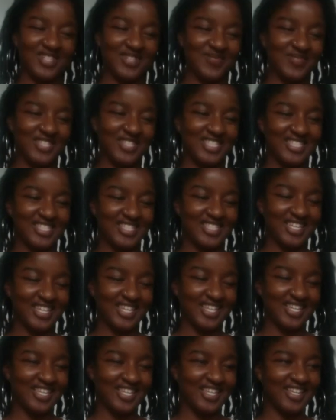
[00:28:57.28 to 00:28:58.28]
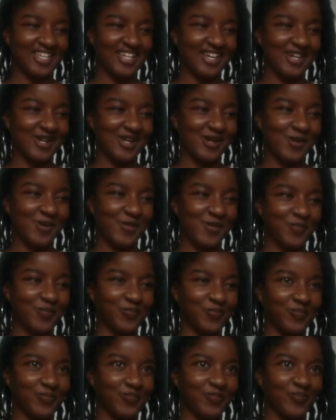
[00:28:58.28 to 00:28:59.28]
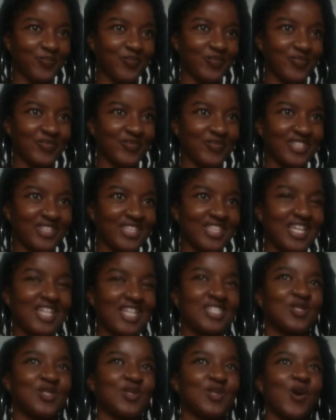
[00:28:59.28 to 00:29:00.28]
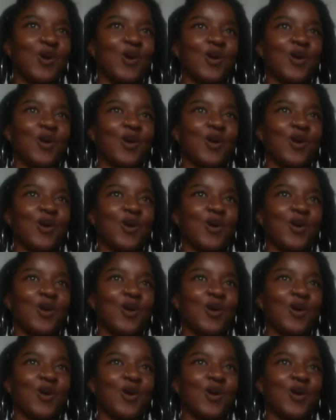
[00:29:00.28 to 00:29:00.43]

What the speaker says: me see. Let's talk